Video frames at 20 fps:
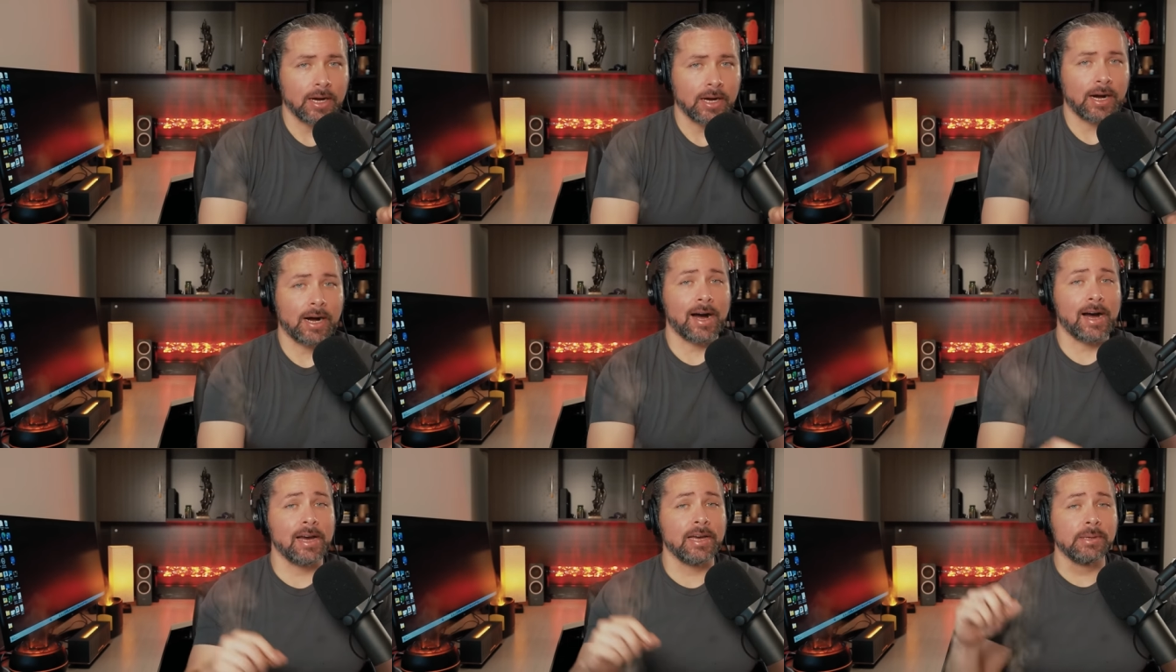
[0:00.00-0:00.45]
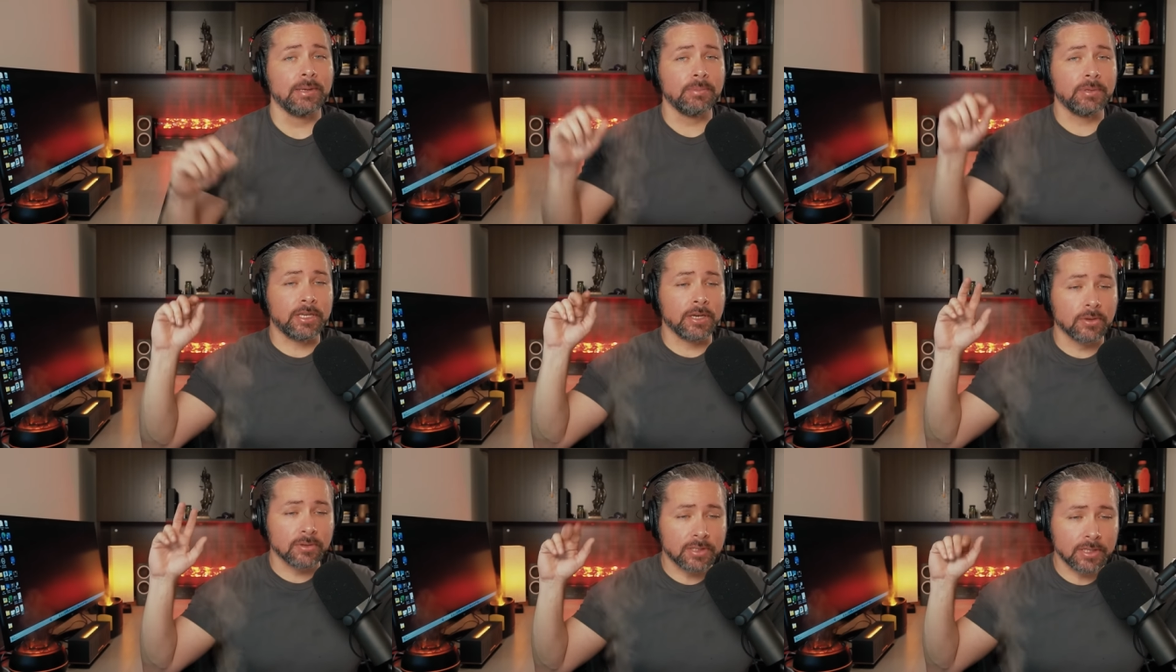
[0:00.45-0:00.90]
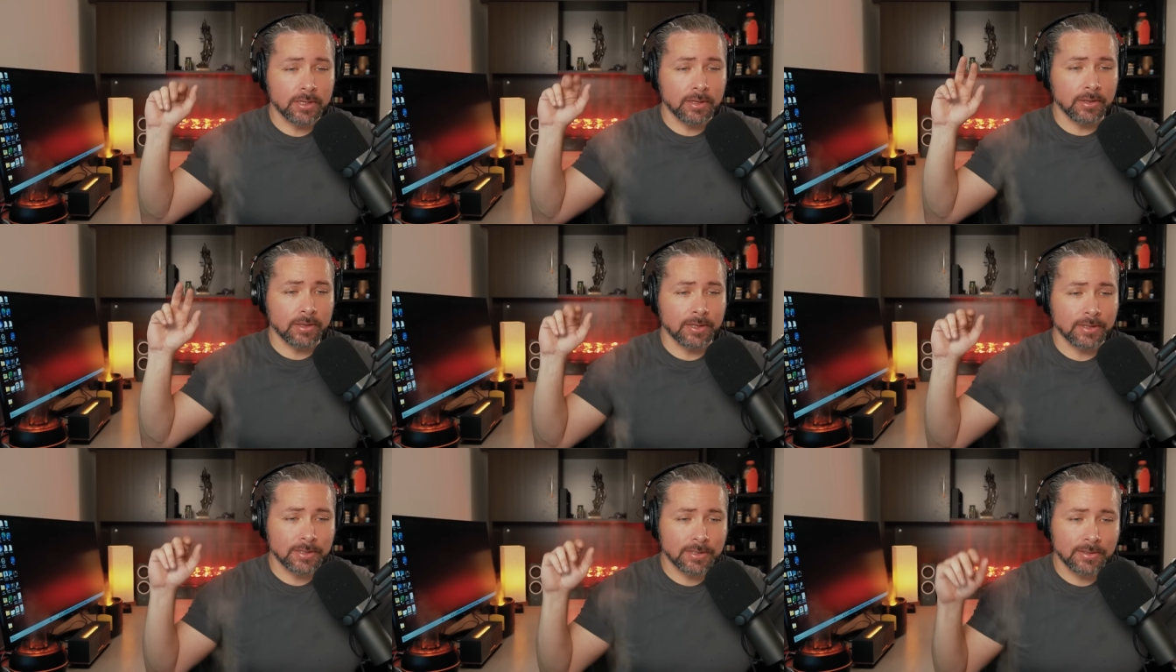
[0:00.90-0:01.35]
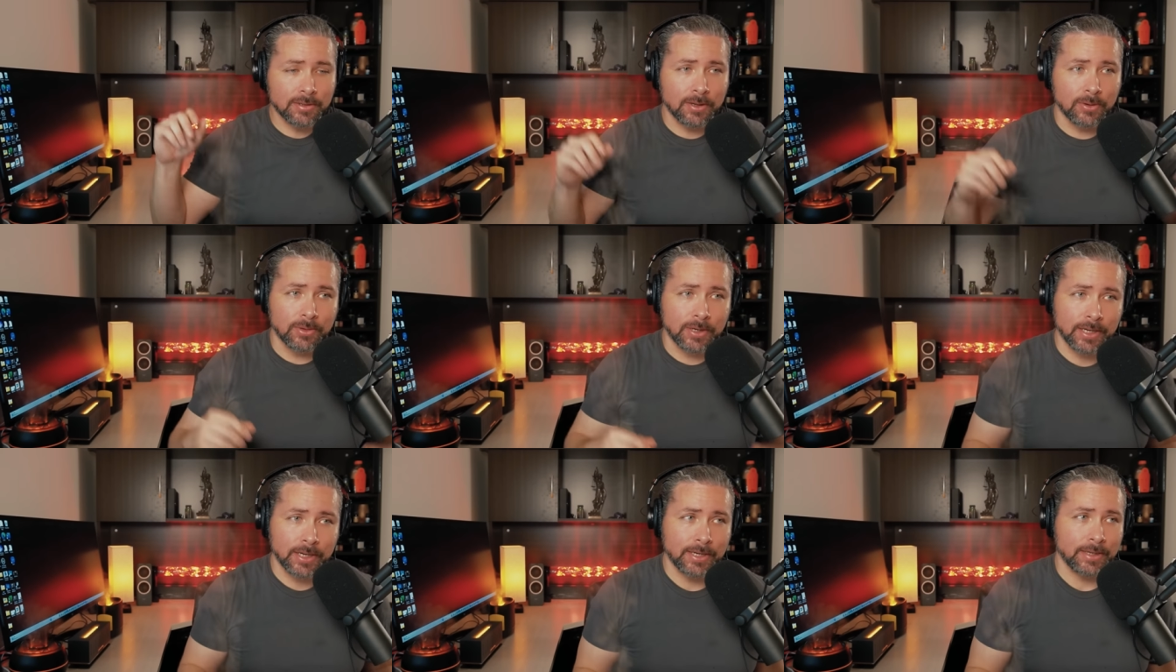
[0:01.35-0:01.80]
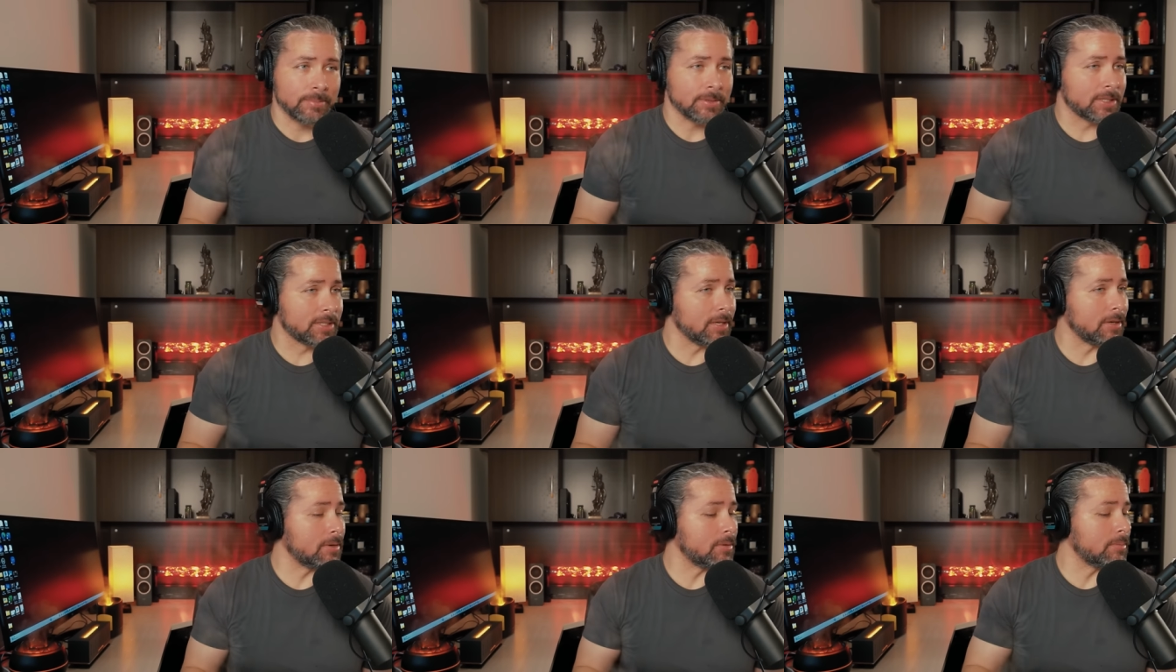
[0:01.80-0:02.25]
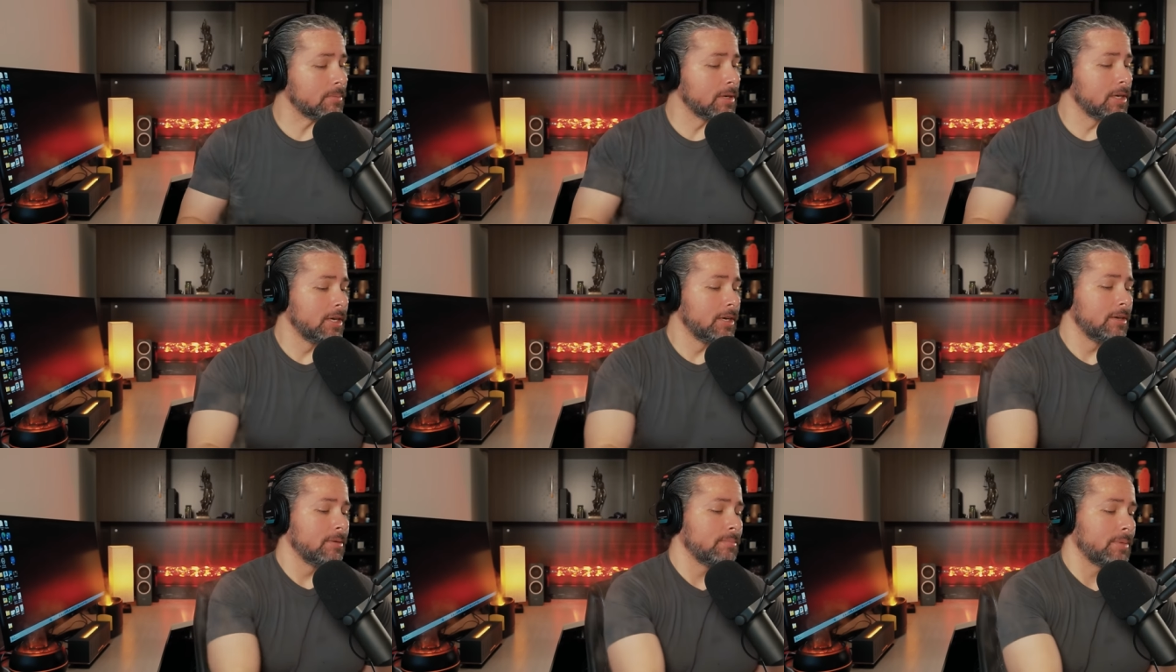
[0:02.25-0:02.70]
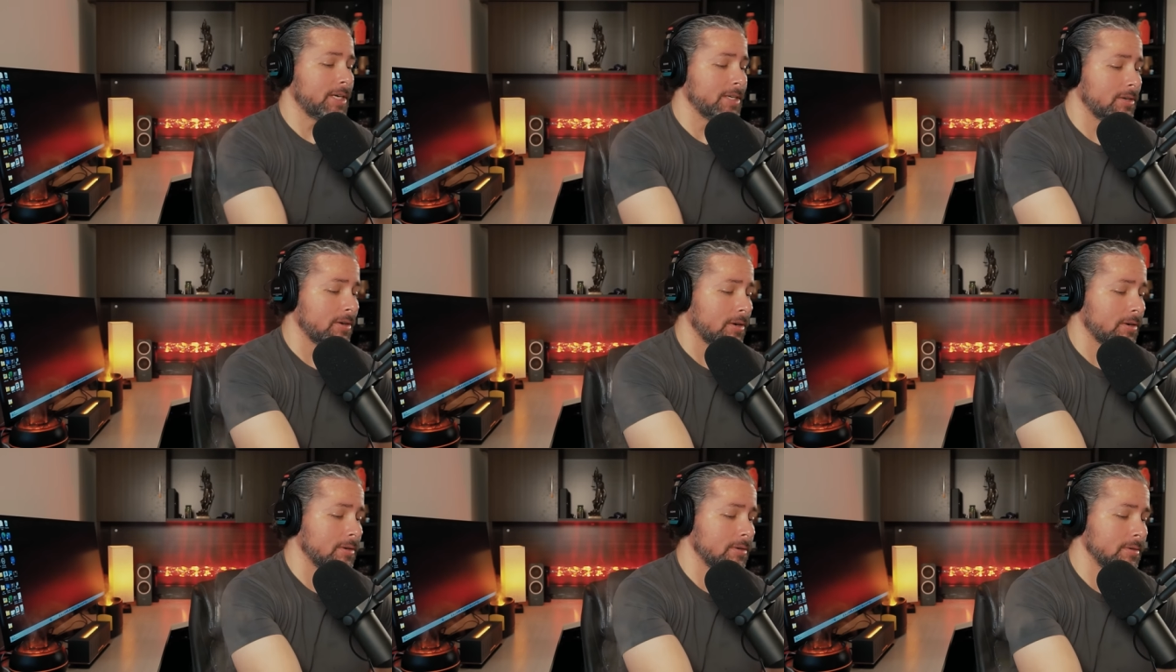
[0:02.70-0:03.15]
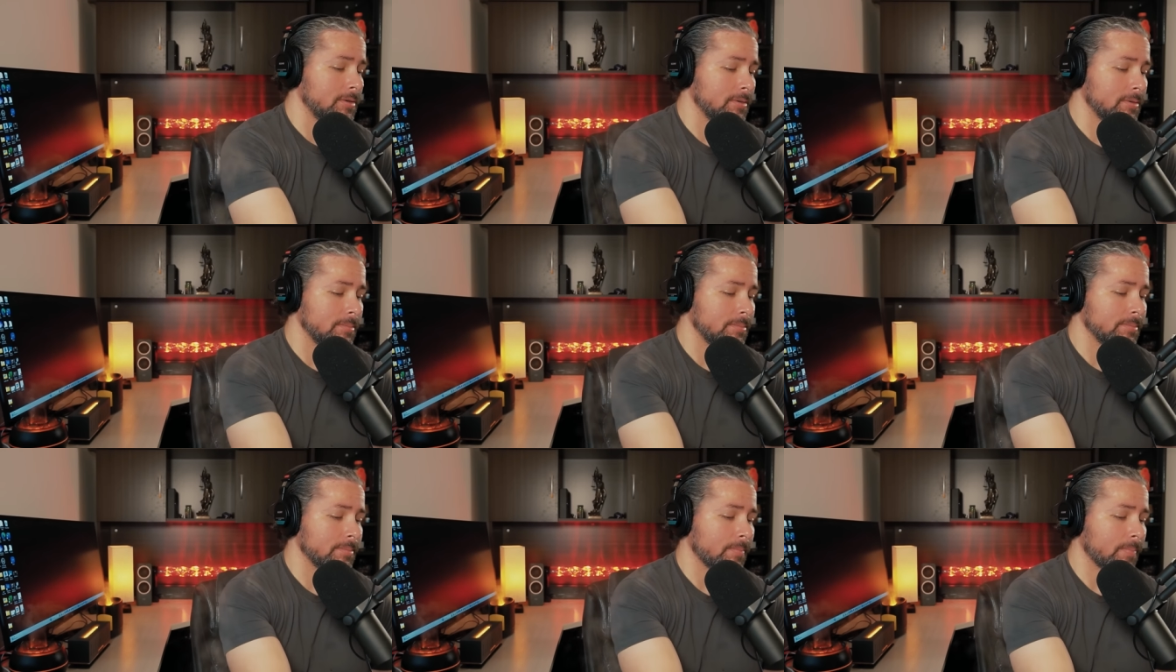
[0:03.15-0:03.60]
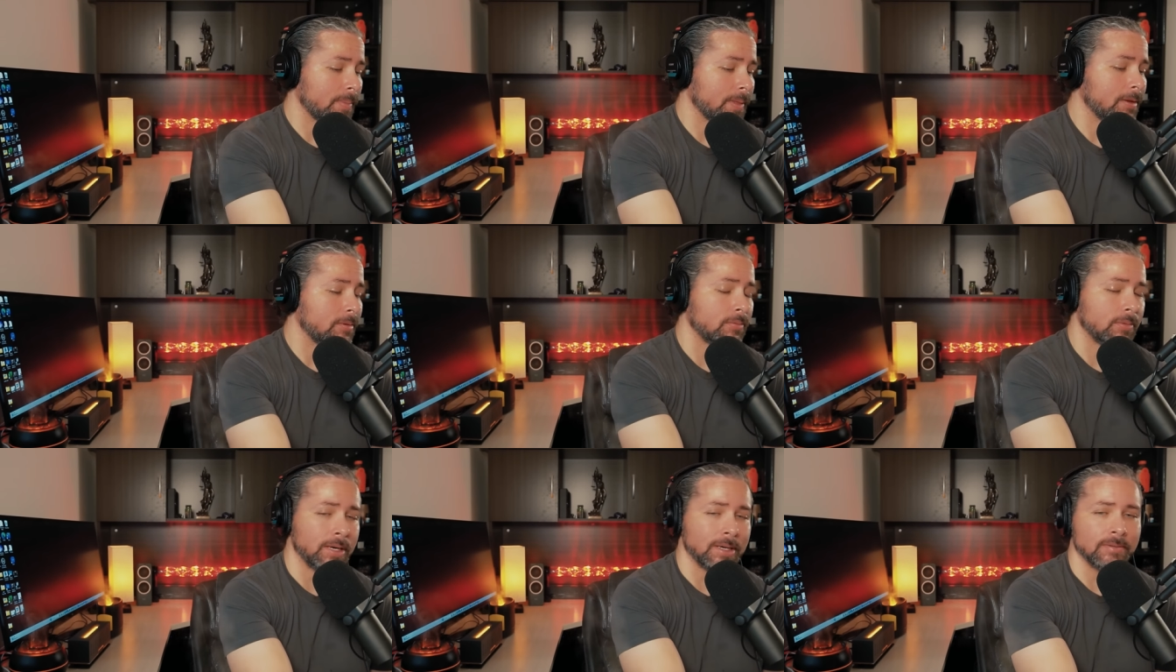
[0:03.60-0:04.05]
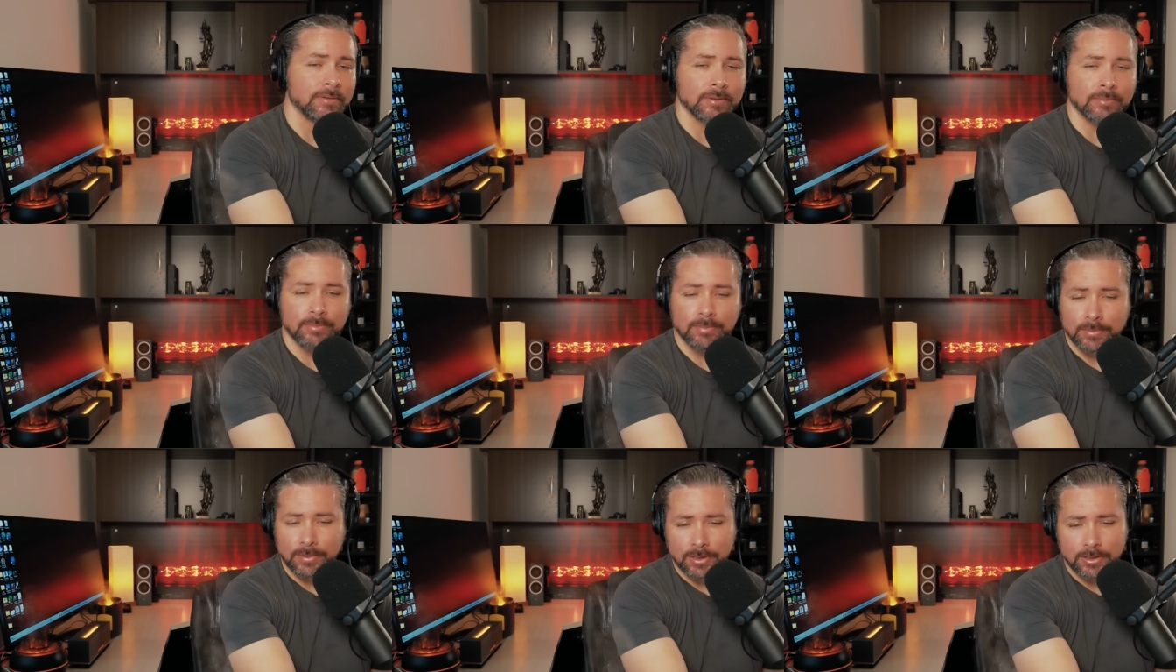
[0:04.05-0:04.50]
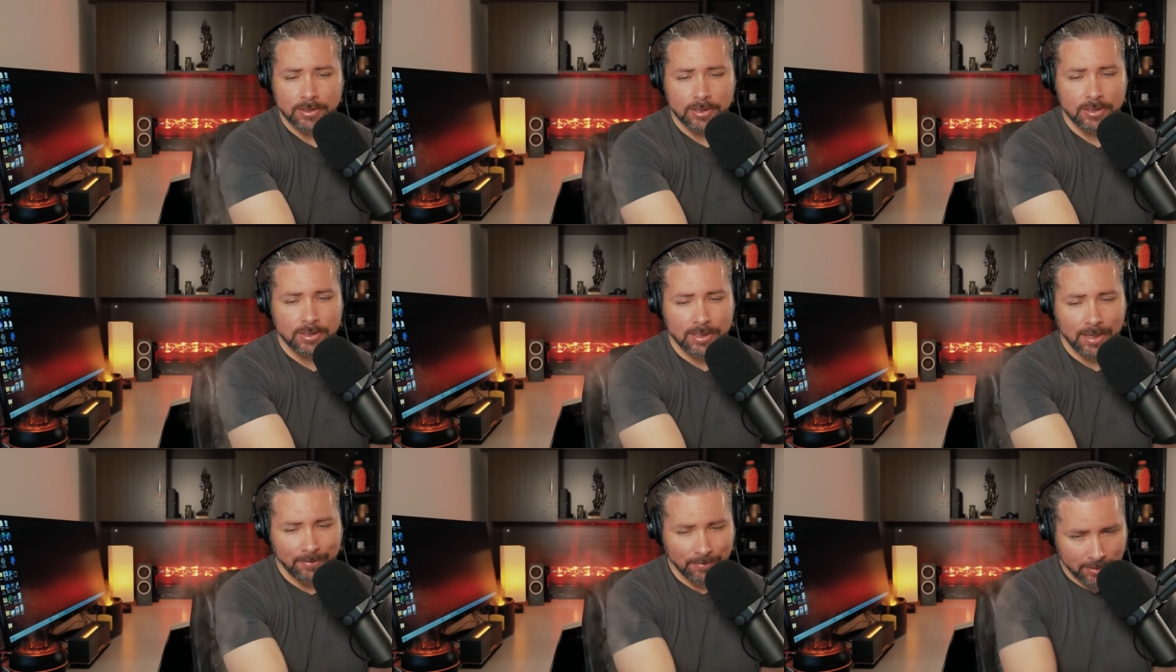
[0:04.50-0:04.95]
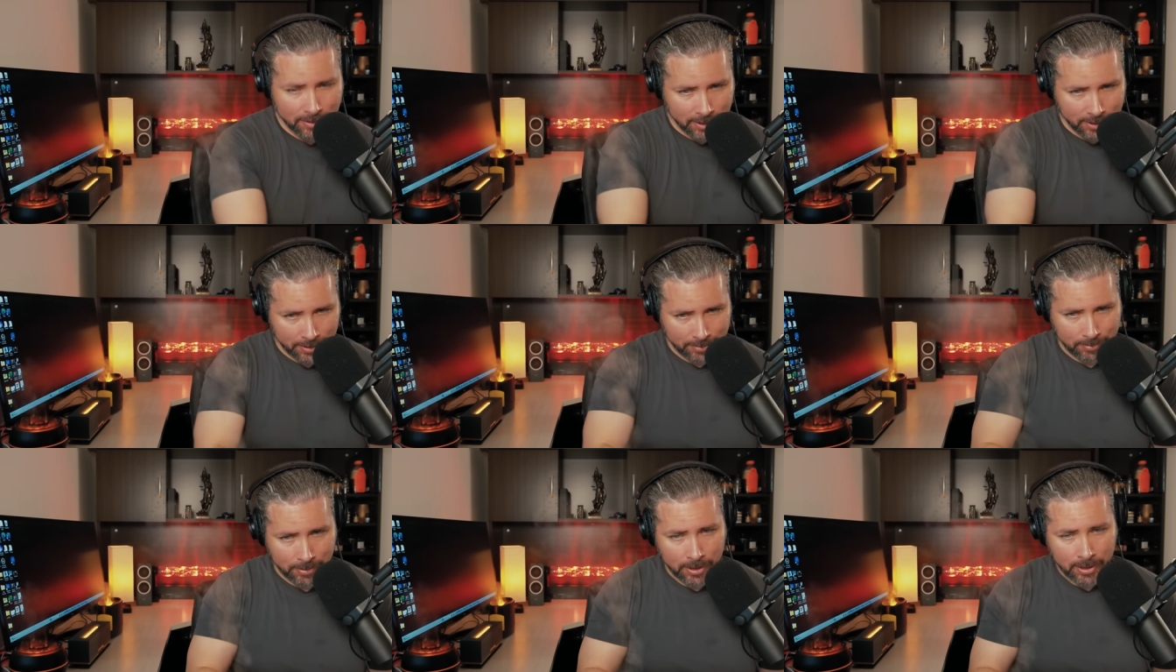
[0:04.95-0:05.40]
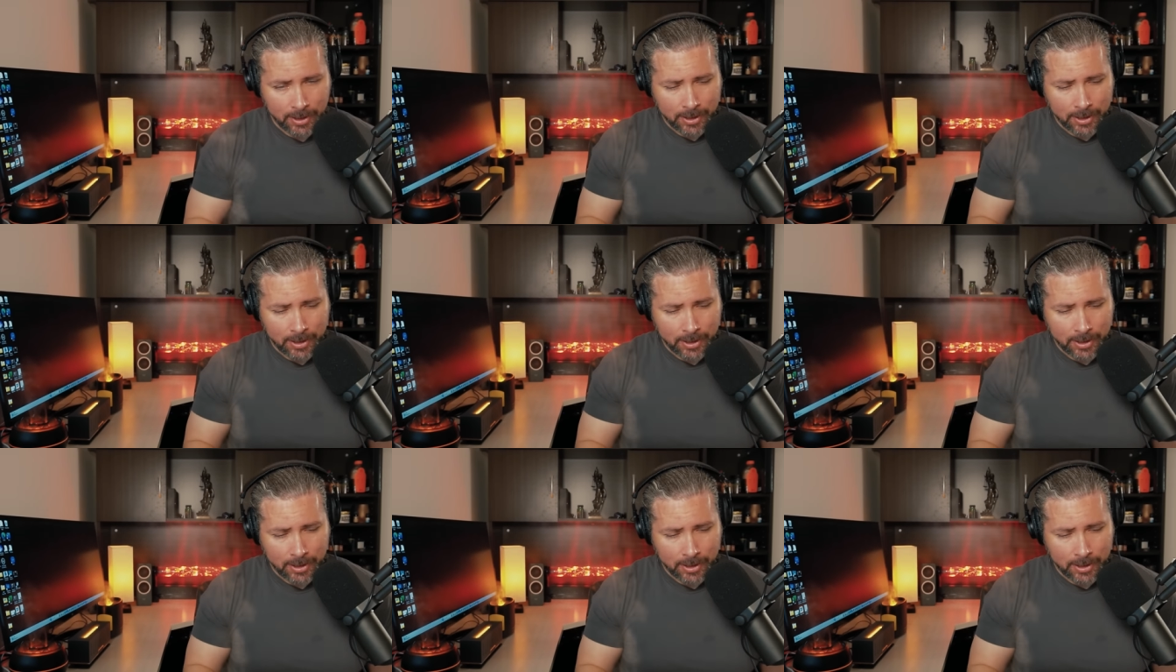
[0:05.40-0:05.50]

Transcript: I'm guilty of this. Okay, so my daughter, Raven, she's 17.